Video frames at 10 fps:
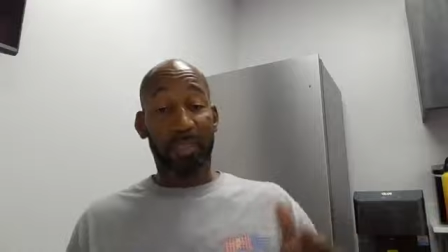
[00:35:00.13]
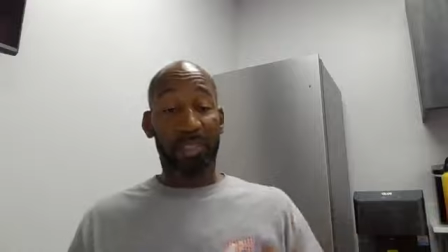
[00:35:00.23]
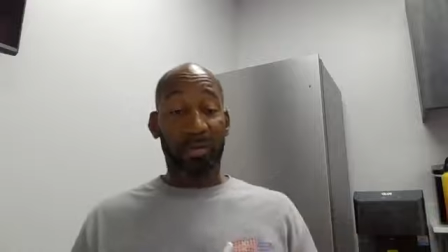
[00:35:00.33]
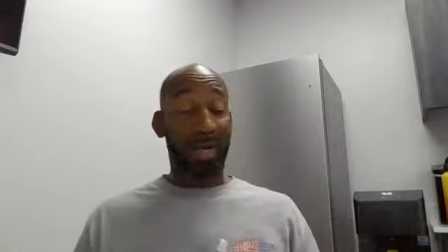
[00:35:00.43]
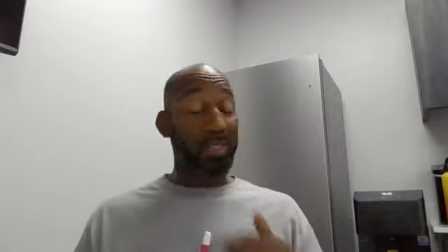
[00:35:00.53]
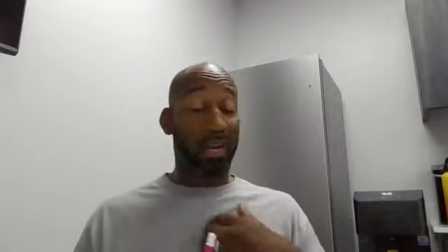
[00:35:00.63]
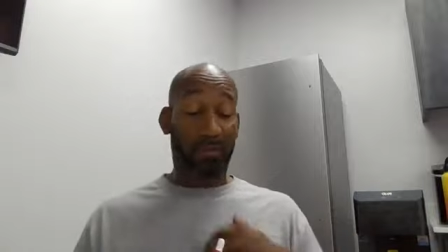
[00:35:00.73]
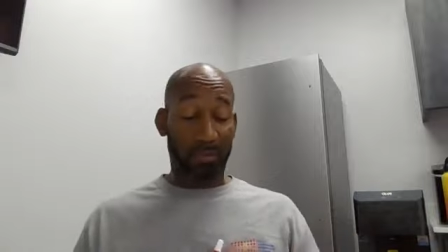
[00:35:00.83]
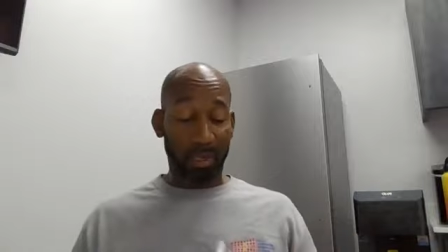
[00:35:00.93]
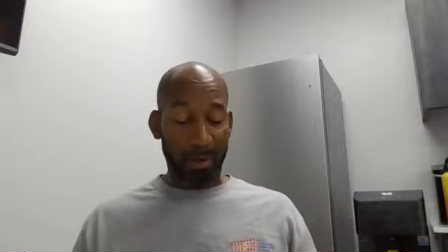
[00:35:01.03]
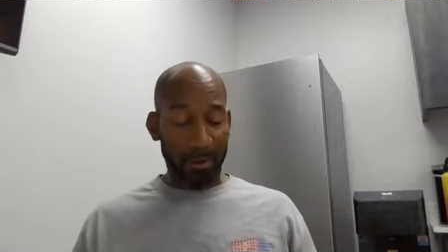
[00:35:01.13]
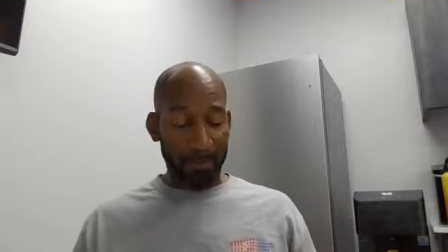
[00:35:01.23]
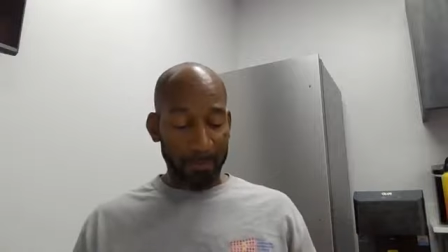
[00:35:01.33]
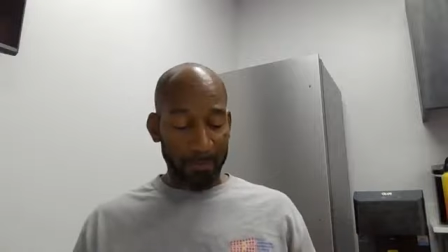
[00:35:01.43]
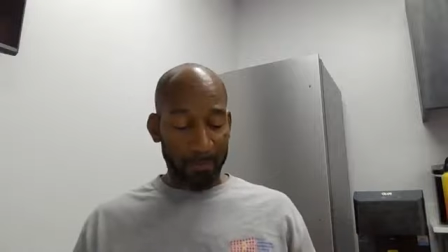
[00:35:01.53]
Jesus Christ, not from me
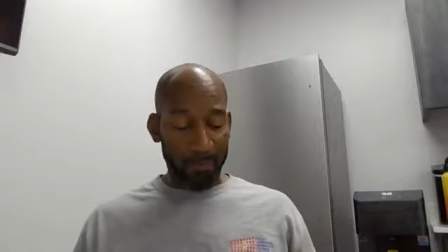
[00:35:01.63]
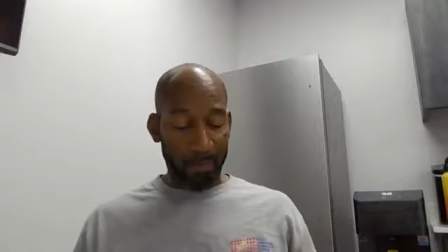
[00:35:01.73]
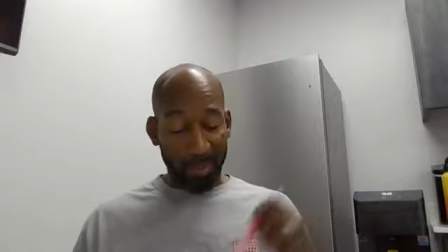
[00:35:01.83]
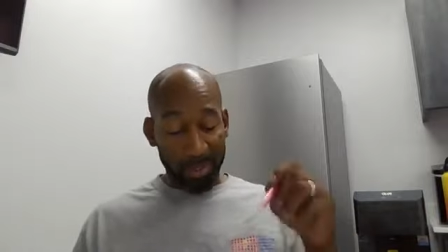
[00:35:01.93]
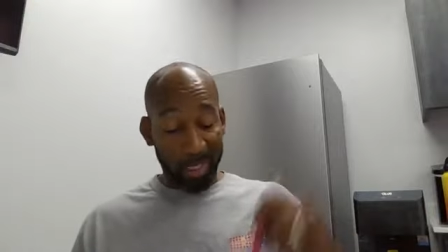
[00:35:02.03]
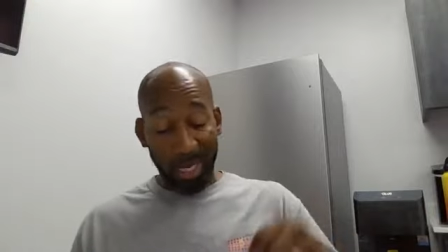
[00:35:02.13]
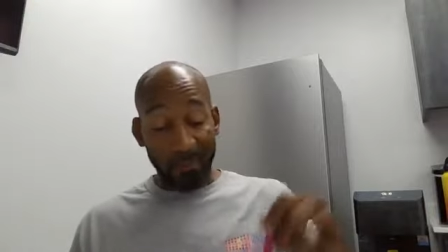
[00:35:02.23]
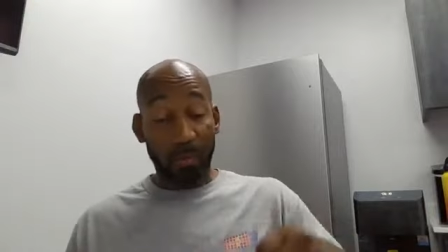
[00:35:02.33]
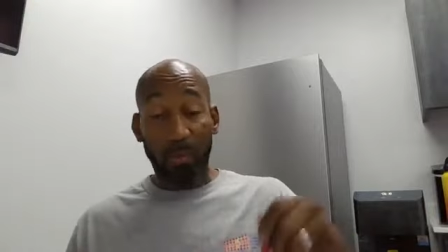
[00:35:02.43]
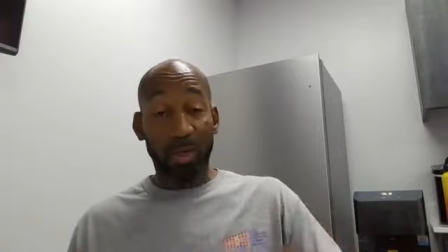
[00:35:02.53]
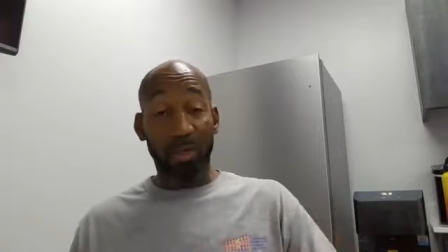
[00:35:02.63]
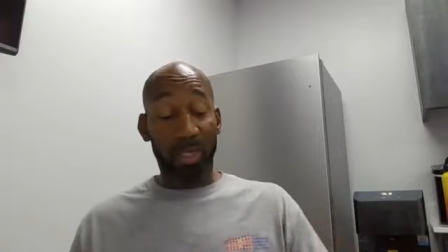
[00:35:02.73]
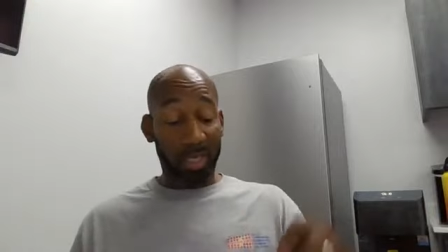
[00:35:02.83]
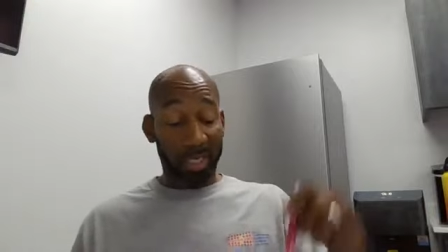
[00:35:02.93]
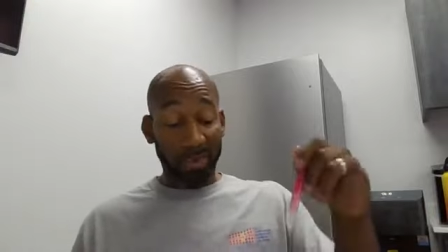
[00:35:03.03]
the message that came from the
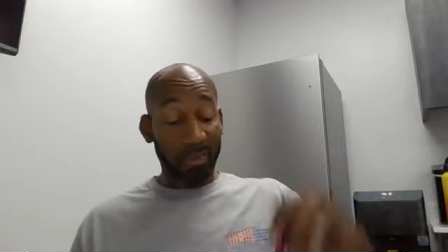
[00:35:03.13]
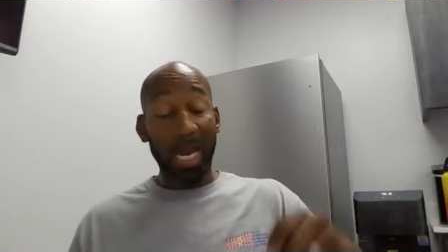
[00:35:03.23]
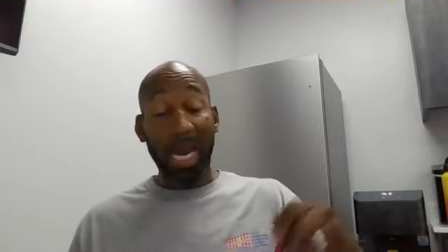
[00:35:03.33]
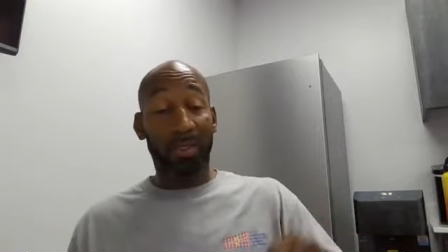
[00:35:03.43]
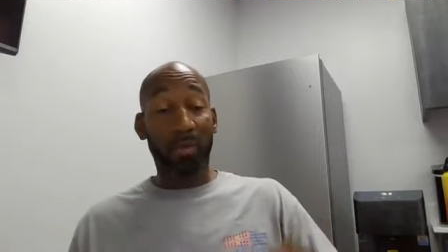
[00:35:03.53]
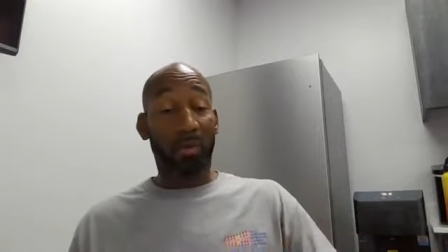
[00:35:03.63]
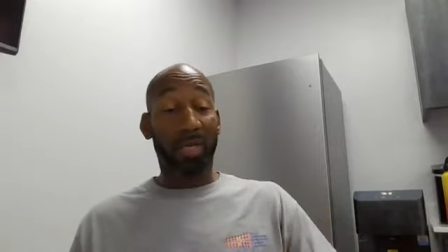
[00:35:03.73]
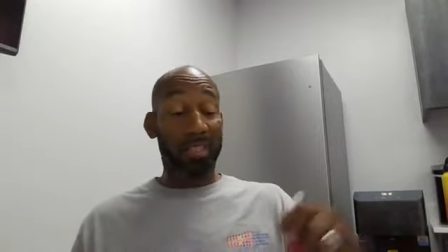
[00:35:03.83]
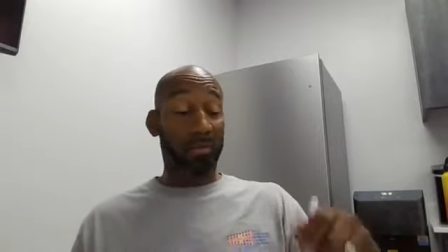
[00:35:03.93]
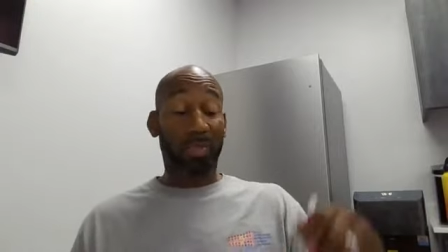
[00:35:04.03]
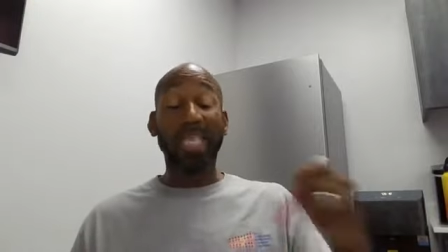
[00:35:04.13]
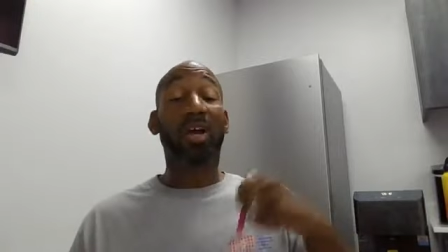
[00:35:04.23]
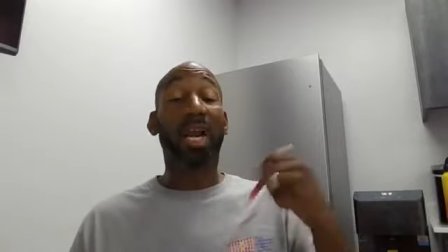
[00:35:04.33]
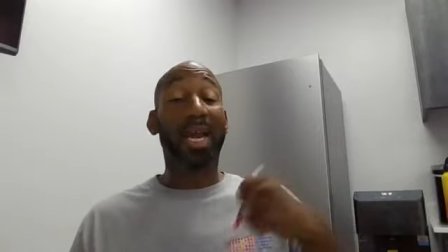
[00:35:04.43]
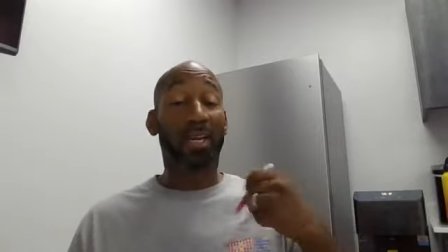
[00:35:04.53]
word and they giving God the glory. That's that's
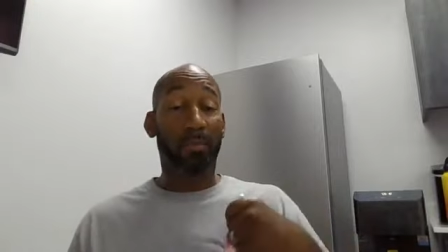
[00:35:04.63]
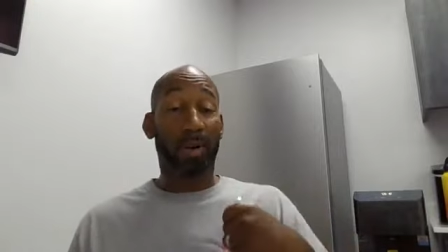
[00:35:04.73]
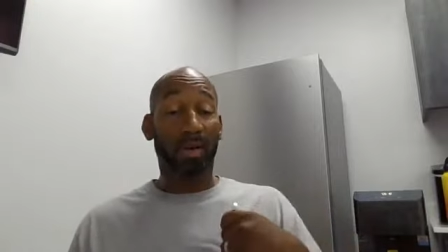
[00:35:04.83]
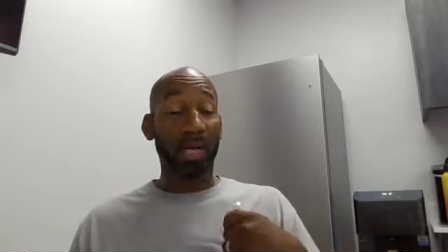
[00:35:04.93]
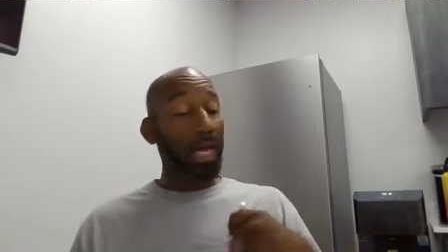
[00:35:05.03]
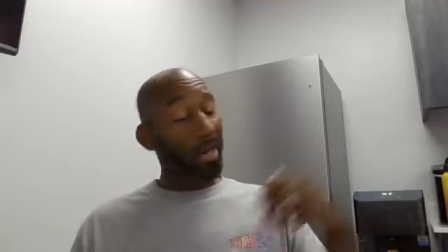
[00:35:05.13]
all I care about.